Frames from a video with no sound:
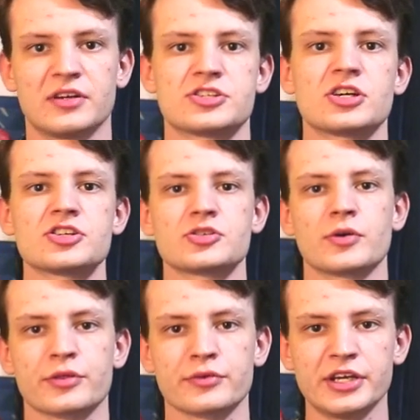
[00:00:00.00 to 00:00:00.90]
and it's also a
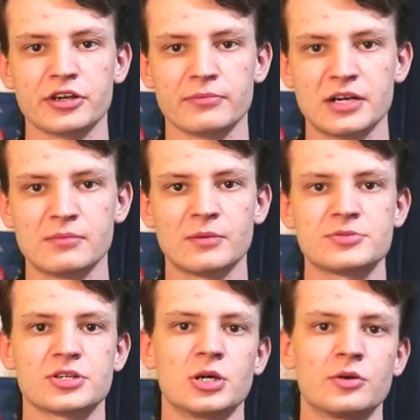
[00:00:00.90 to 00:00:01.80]
three year minimum
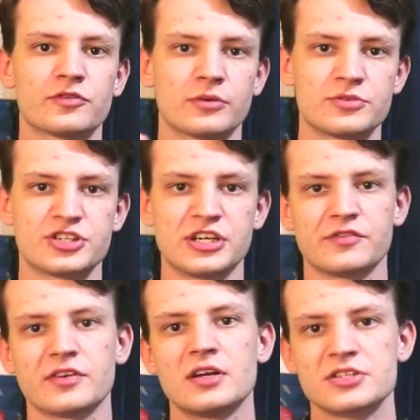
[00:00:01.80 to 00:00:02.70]
to go from
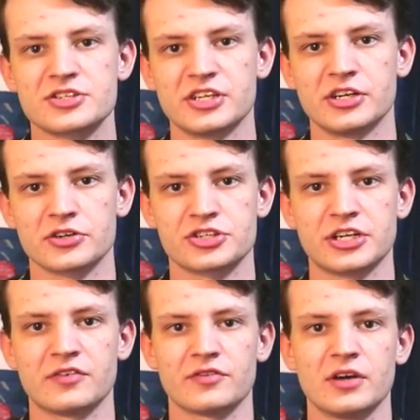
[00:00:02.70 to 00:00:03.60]
chief to senior
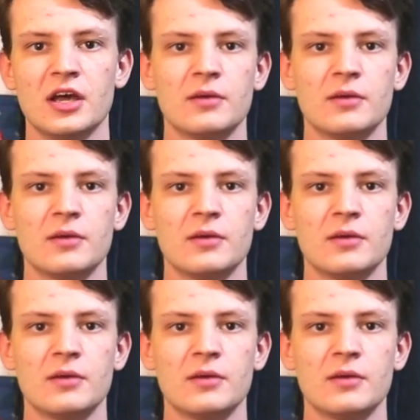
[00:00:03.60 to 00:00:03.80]
chief,